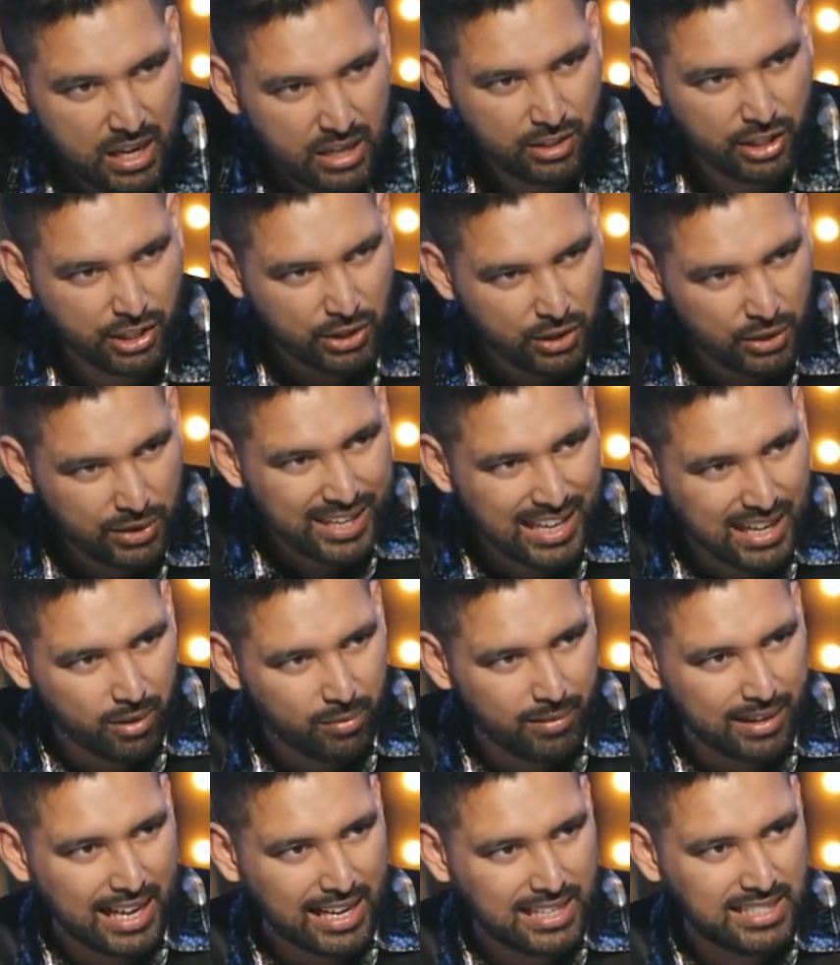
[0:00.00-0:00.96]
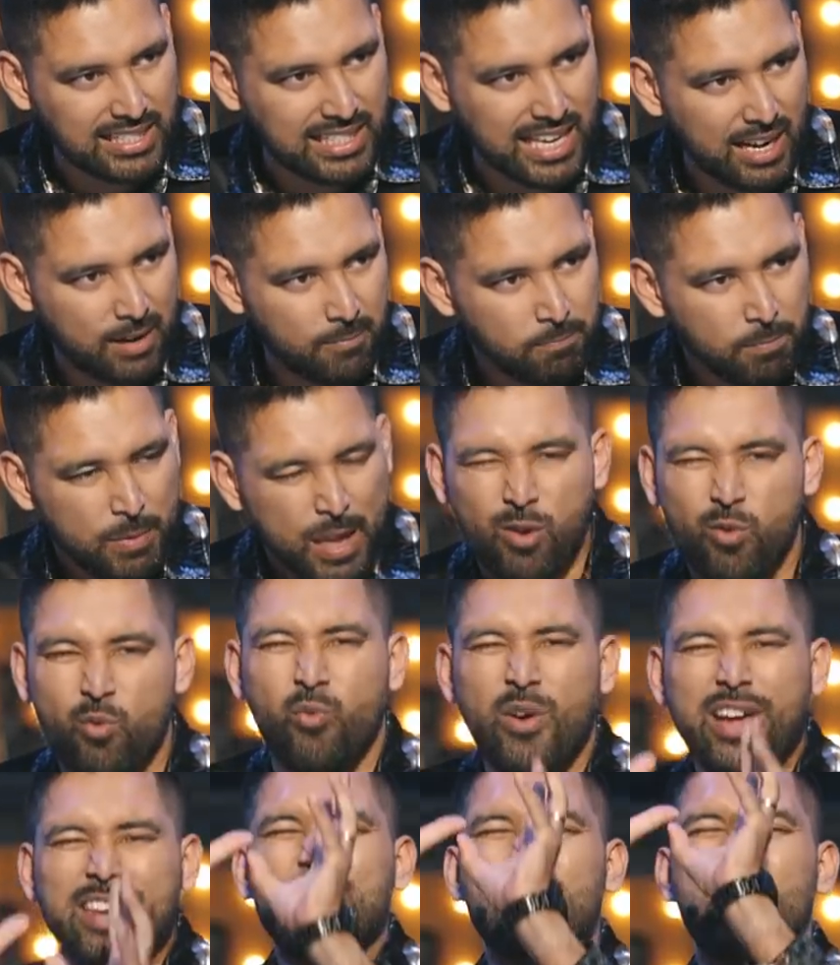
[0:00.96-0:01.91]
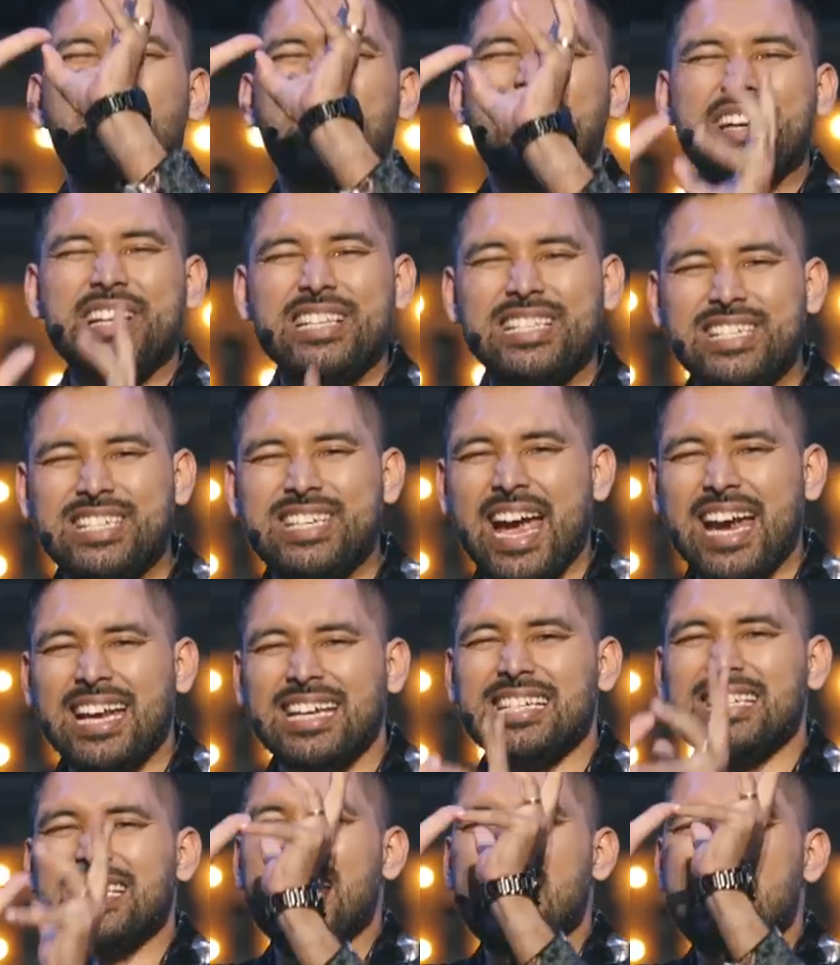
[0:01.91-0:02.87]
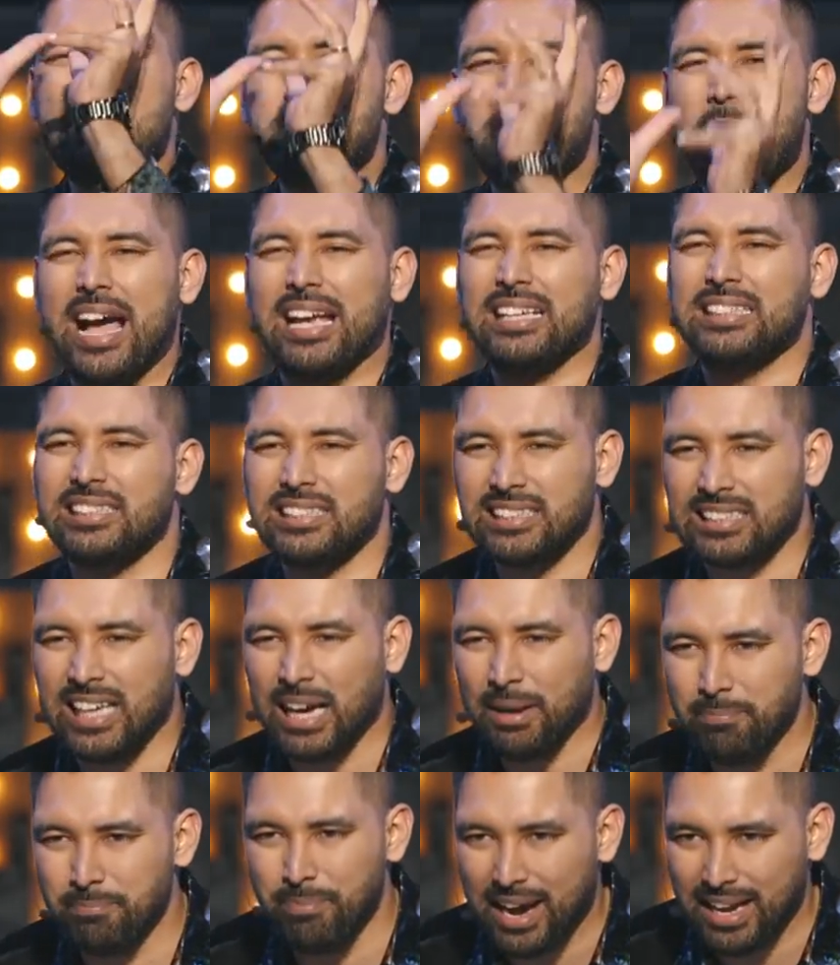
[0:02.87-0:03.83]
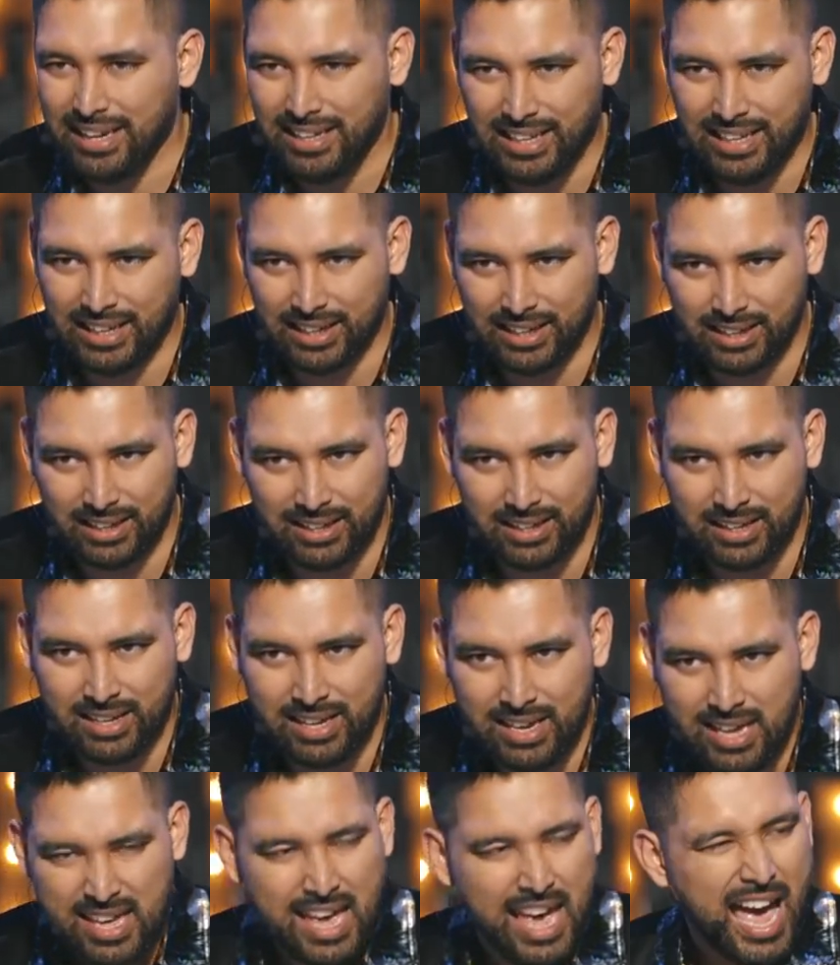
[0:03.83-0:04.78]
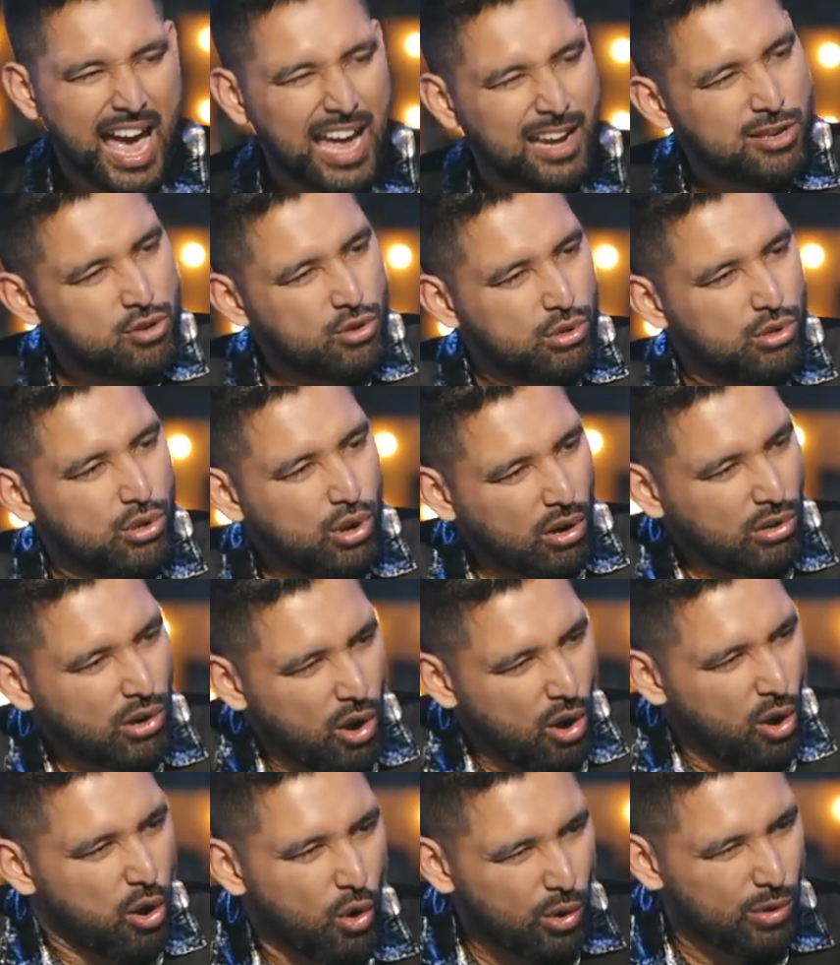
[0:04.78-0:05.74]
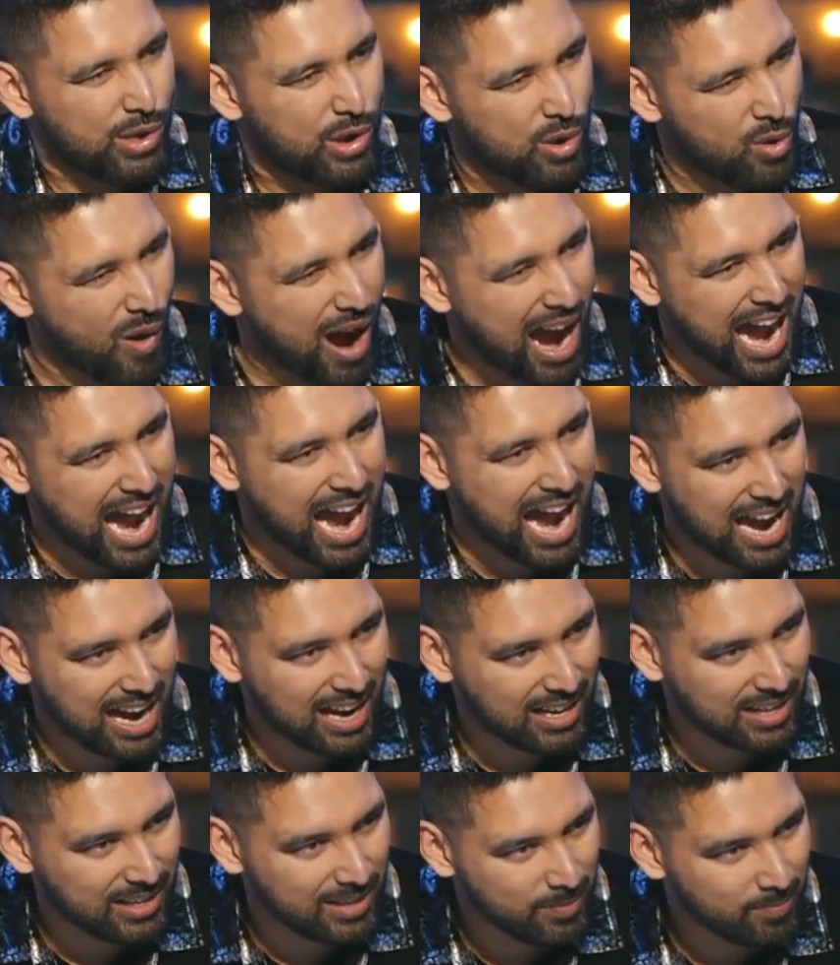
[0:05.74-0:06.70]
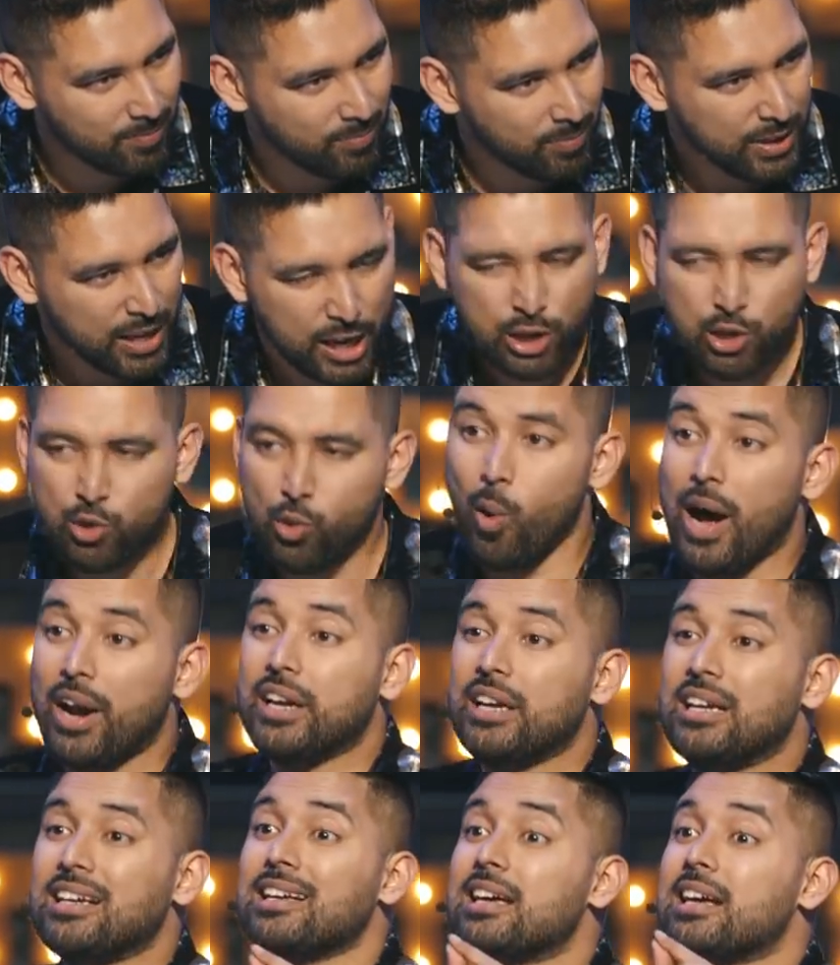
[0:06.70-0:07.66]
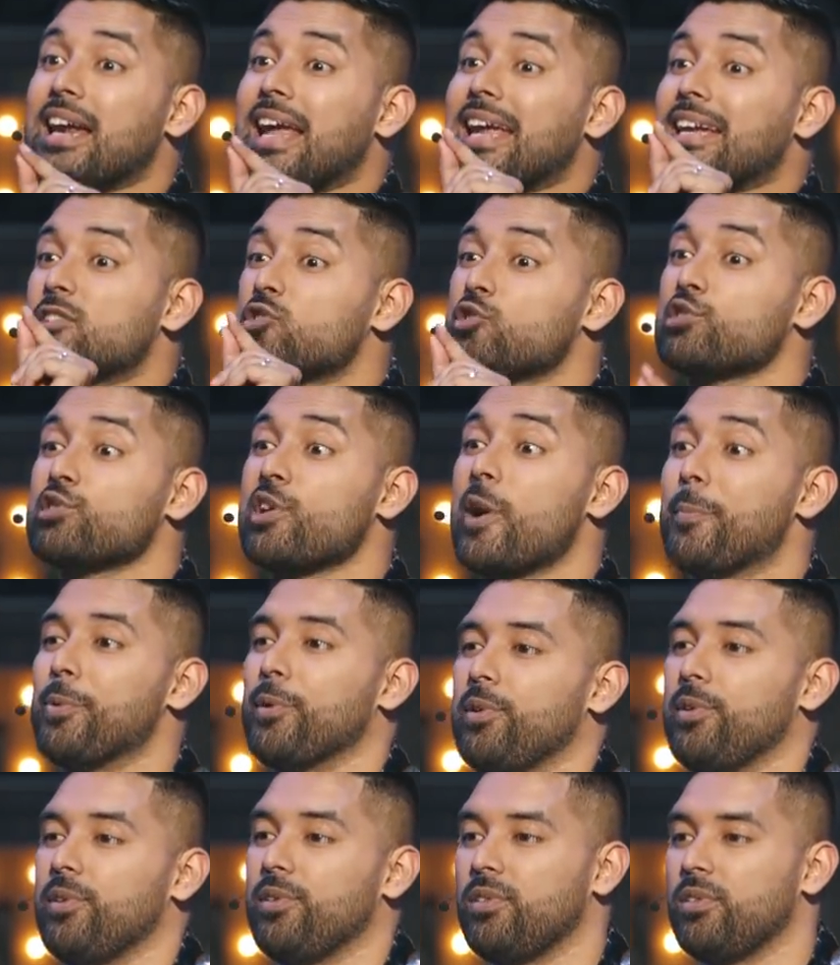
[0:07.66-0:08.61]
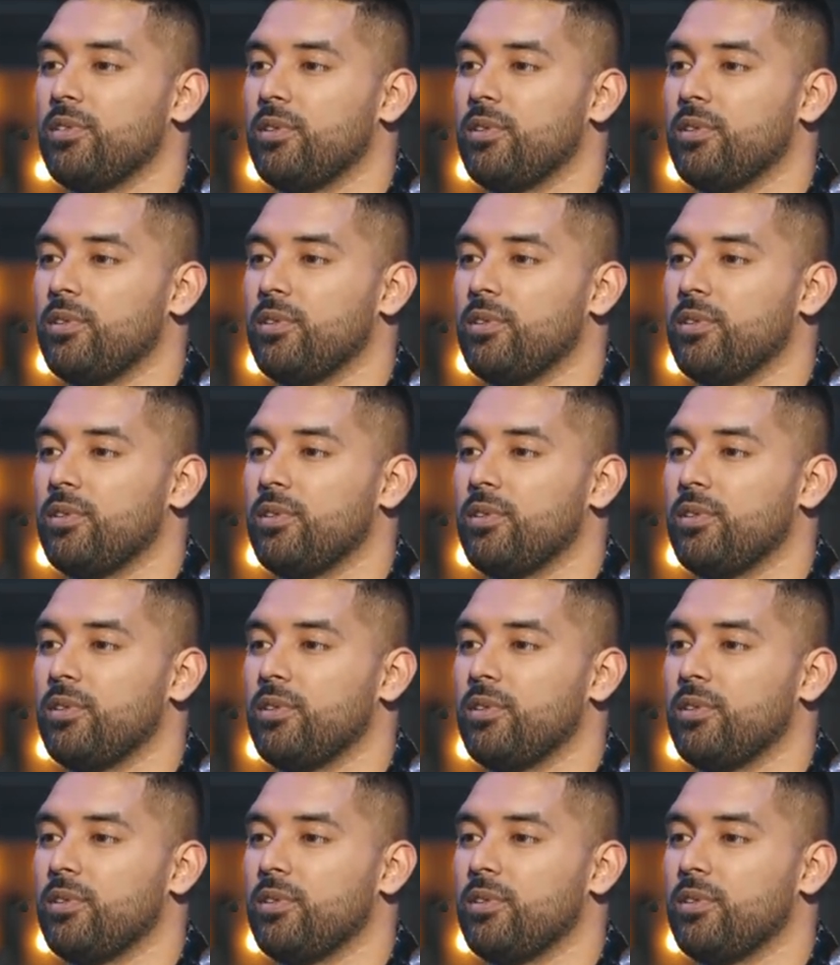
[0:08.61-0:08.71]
Did you hear what I said? When you are rejected by somebody and you don't know who you are in great trouble.